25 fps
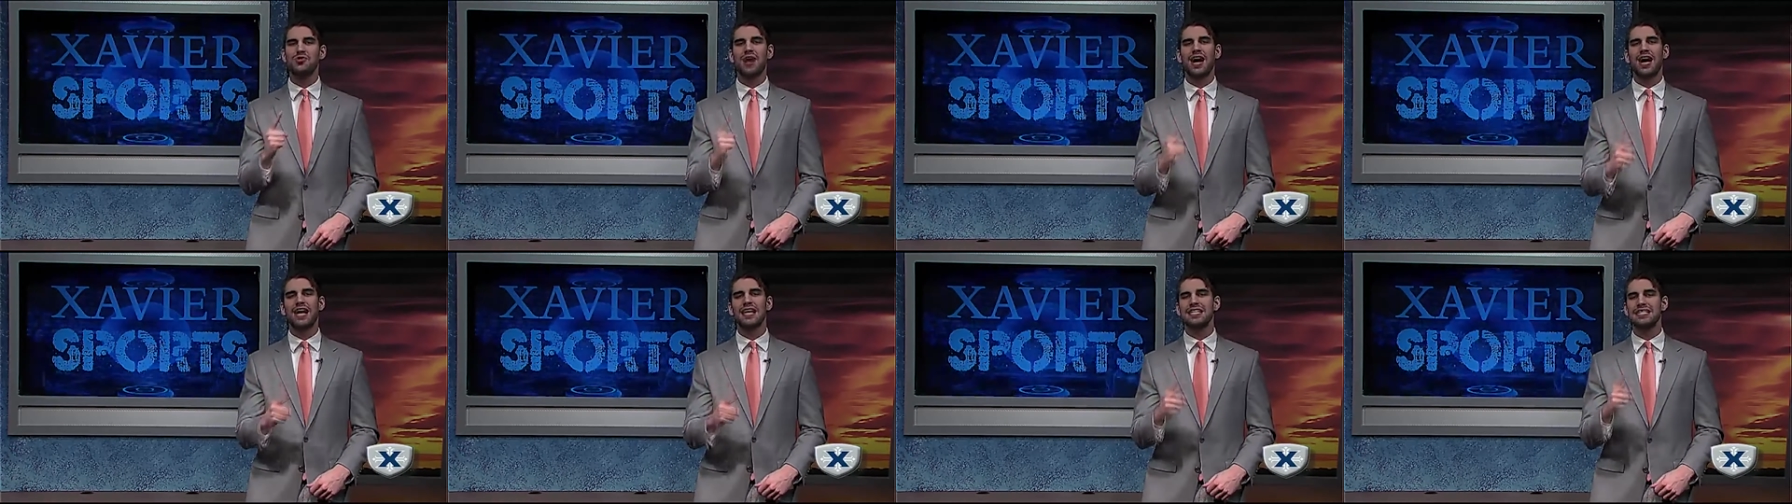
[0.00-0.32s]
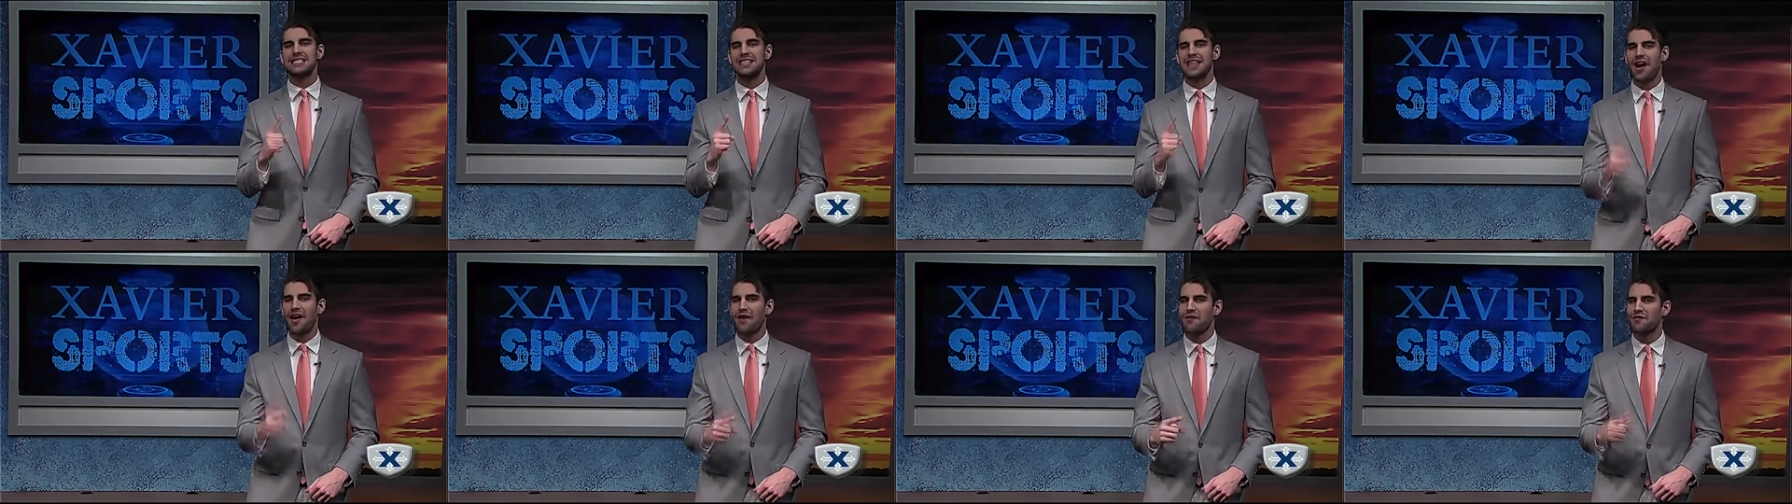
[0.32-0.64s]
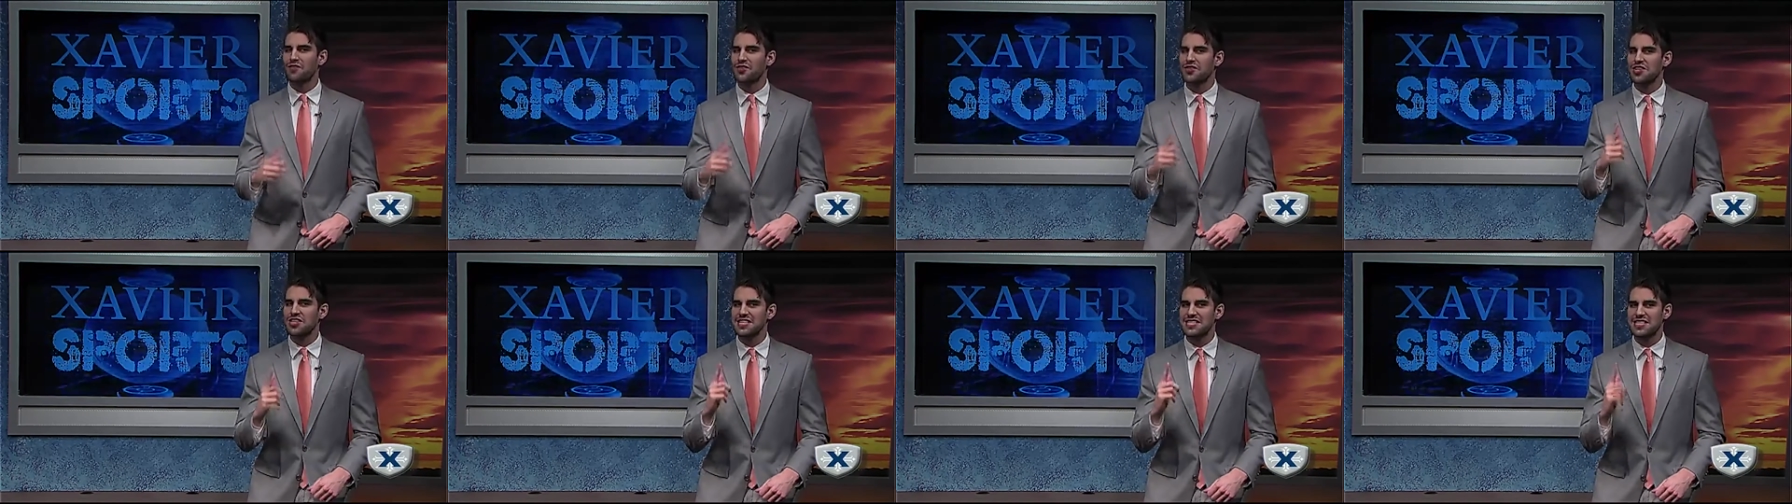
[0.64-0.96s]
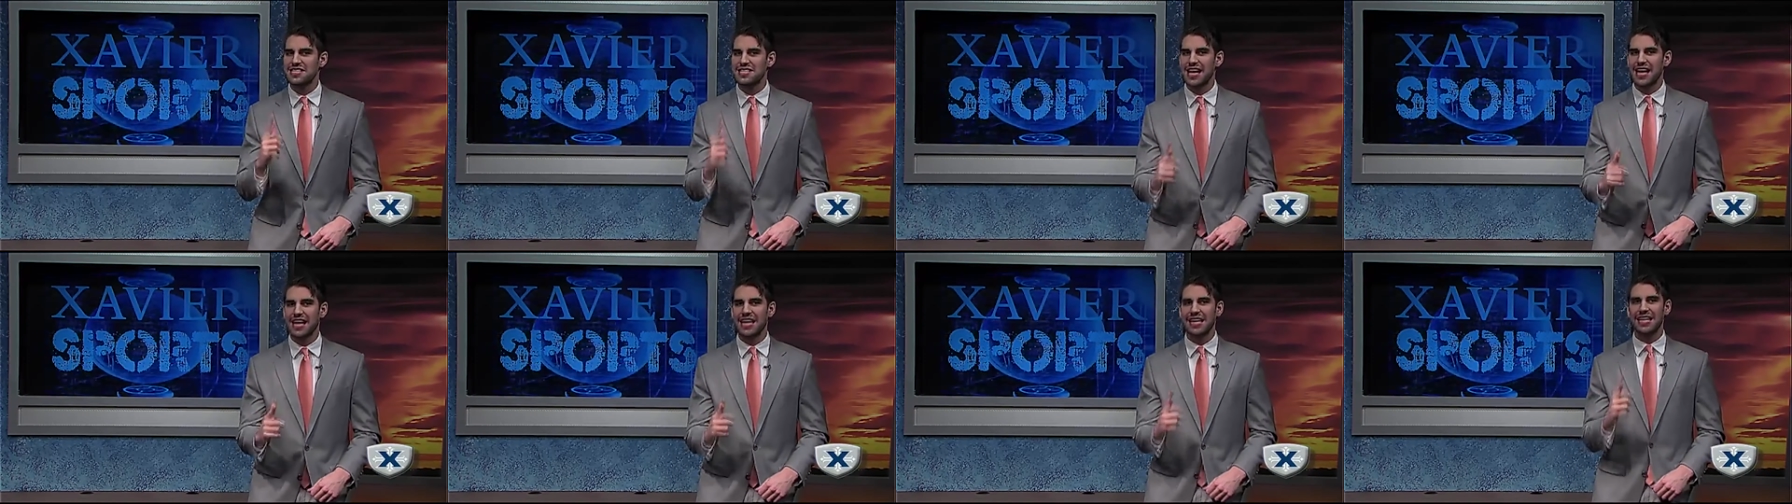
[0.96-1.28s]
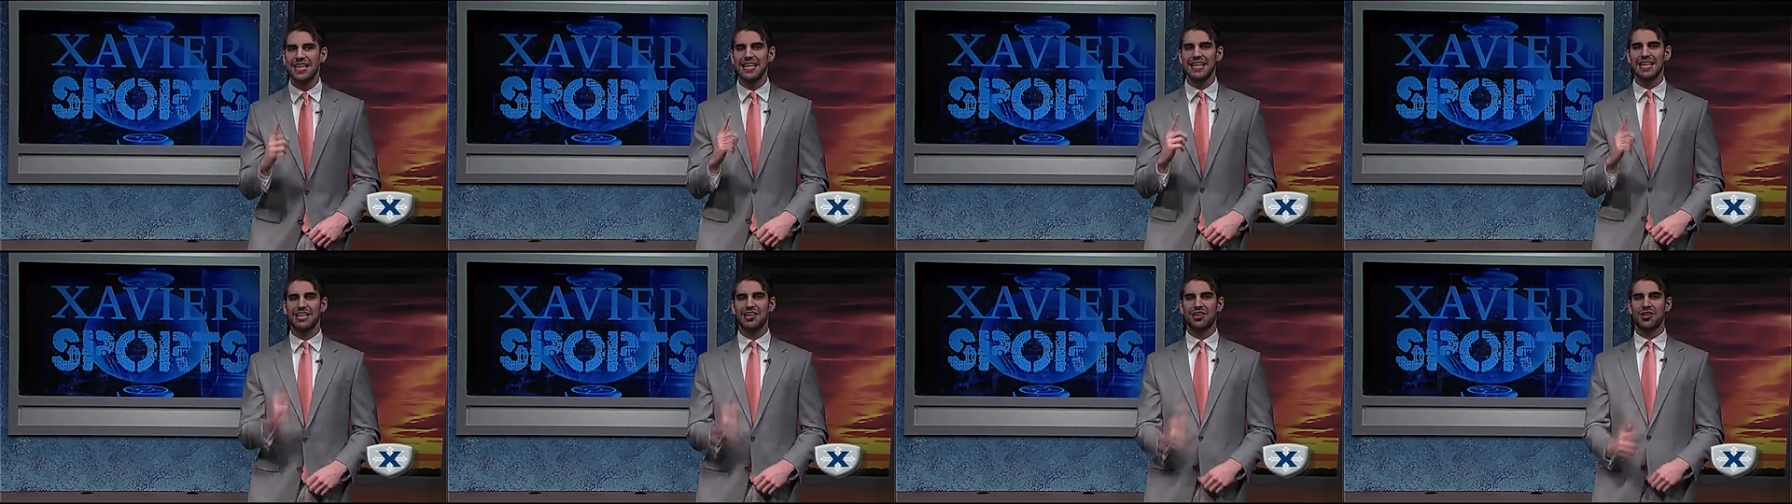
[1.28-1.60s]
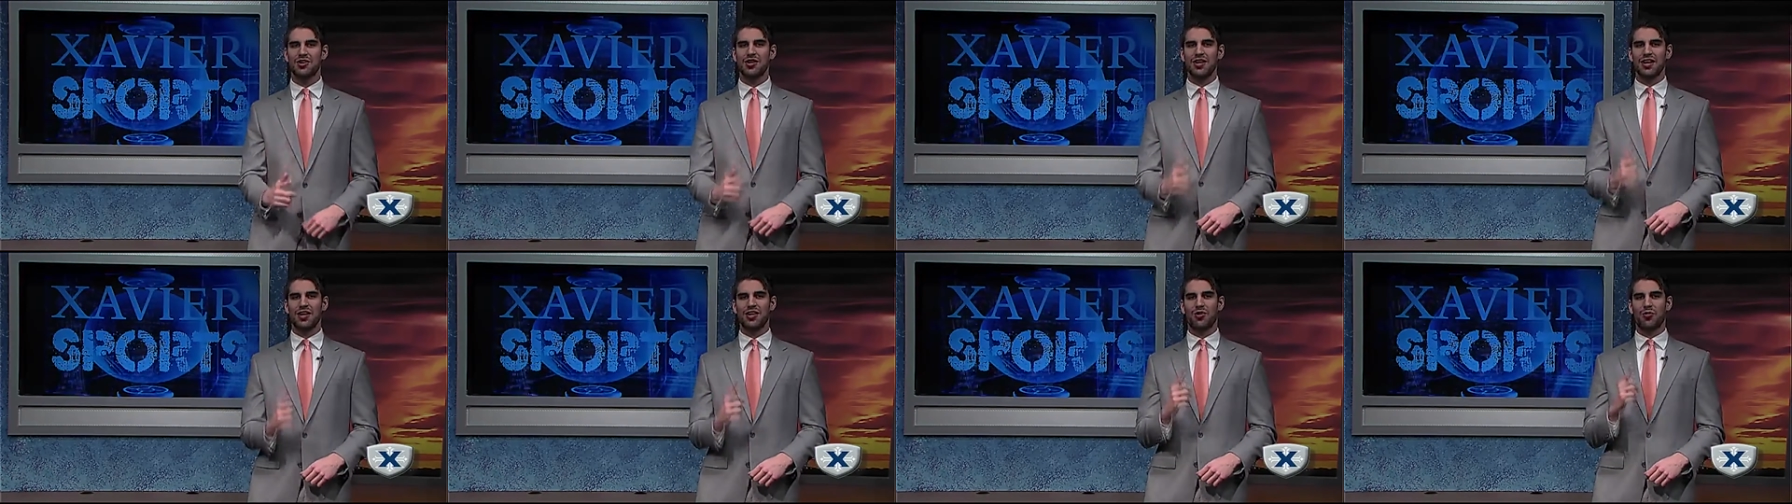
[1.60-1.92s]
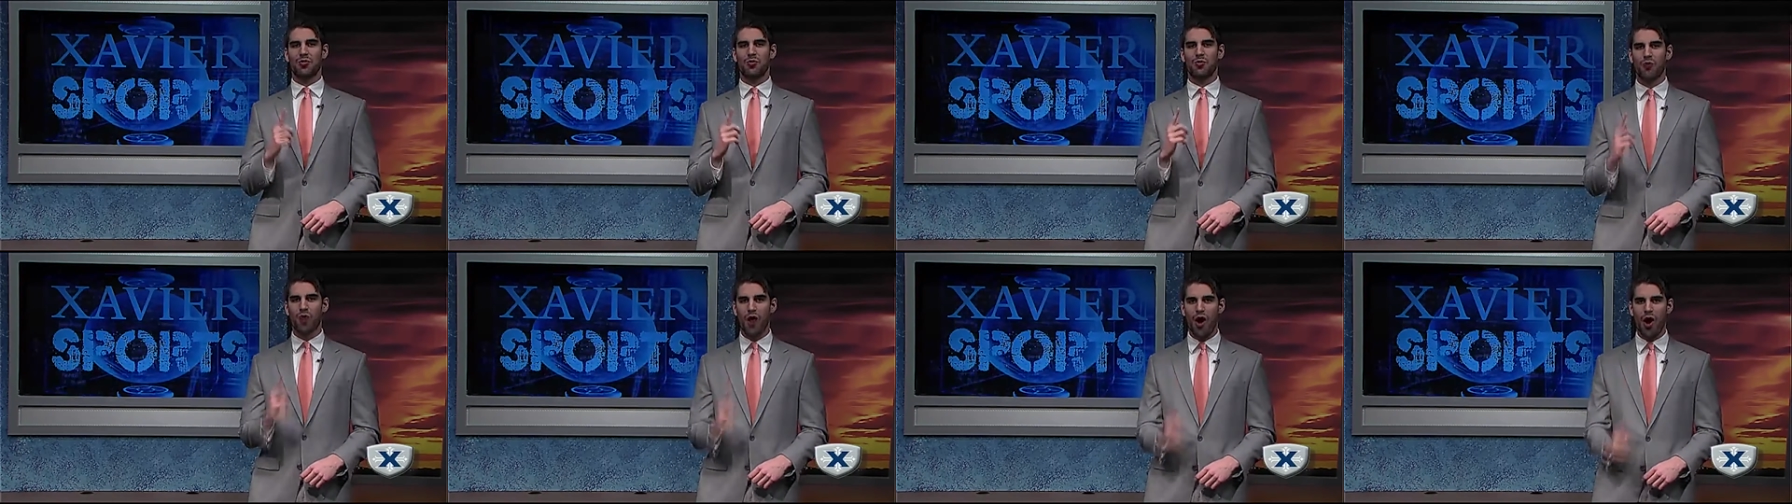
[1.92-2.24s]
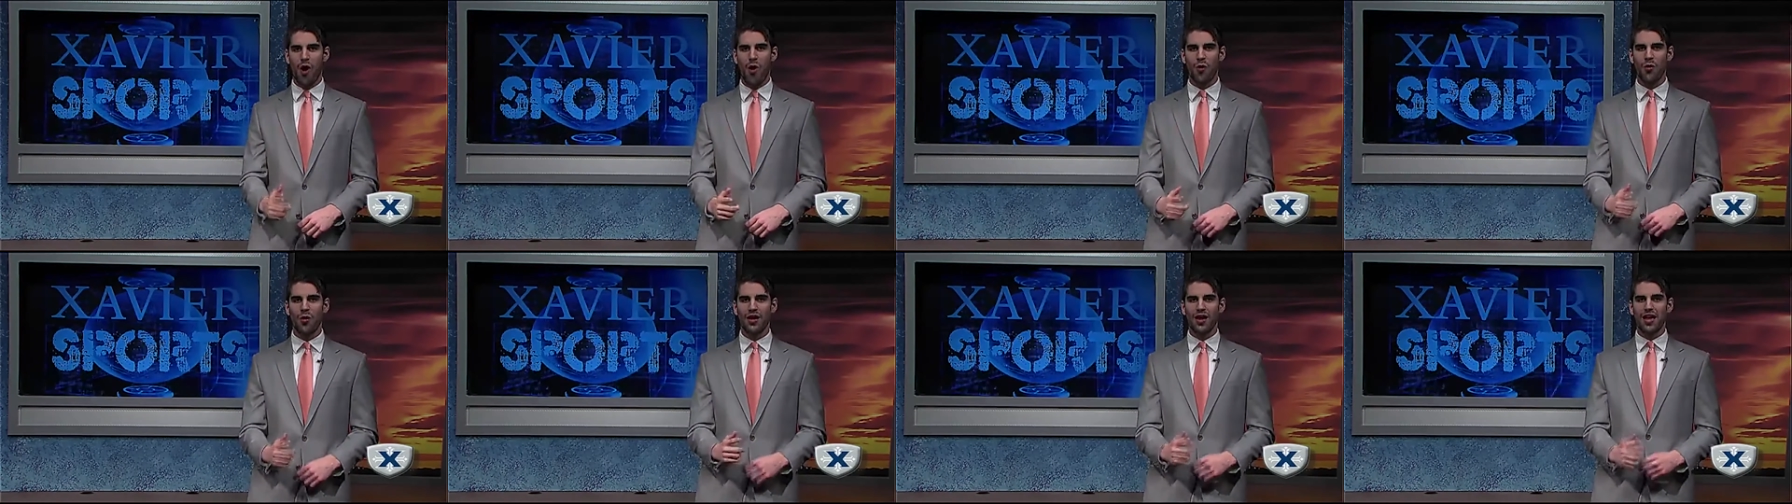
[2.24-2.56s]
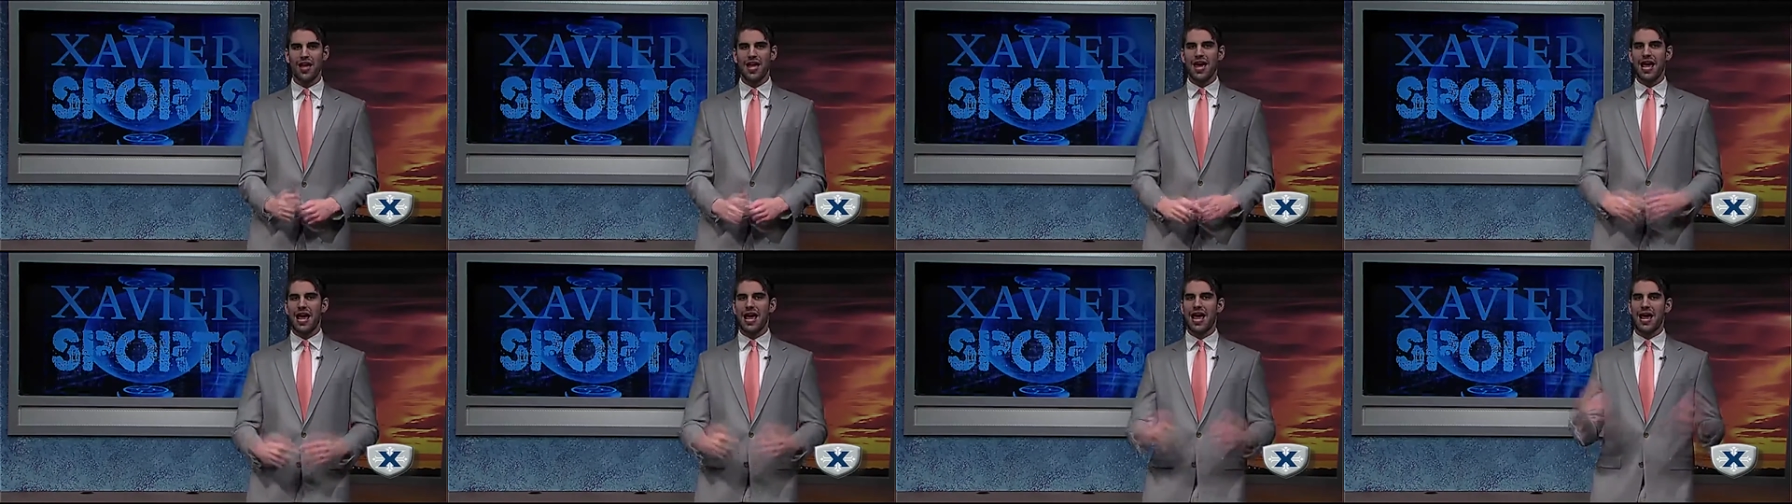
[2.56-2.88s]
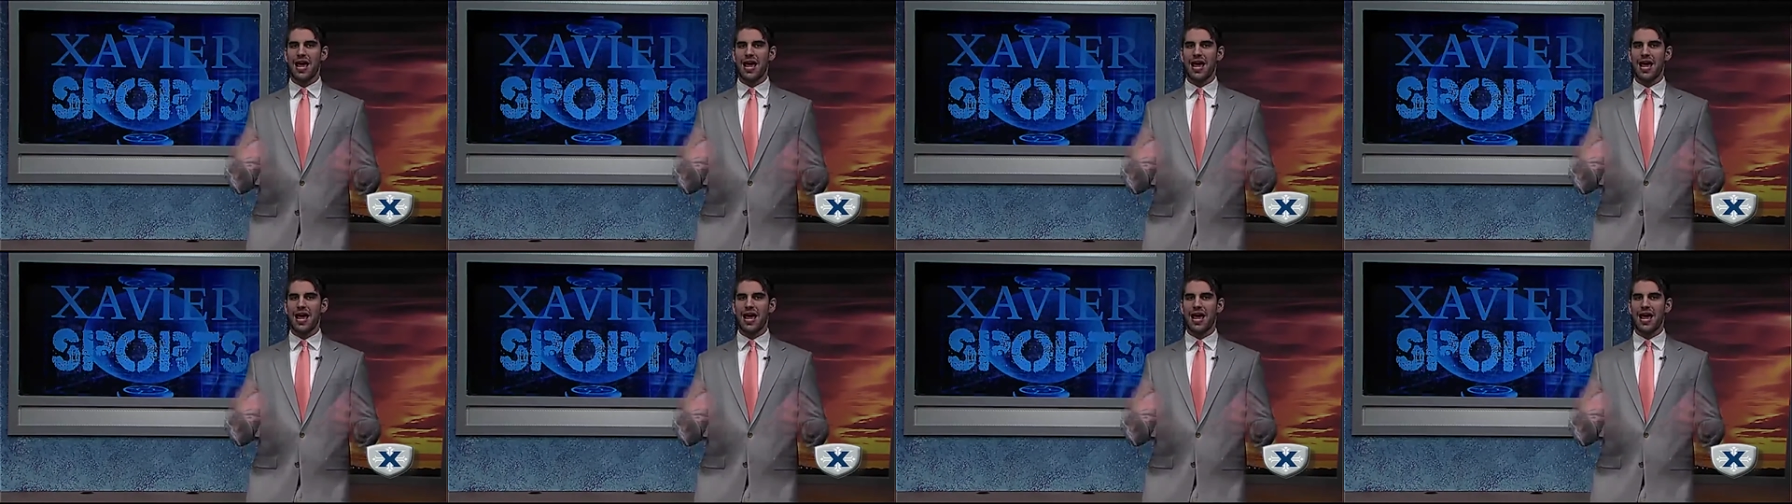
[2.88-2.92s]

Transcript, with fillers: you guys down for the second year in a row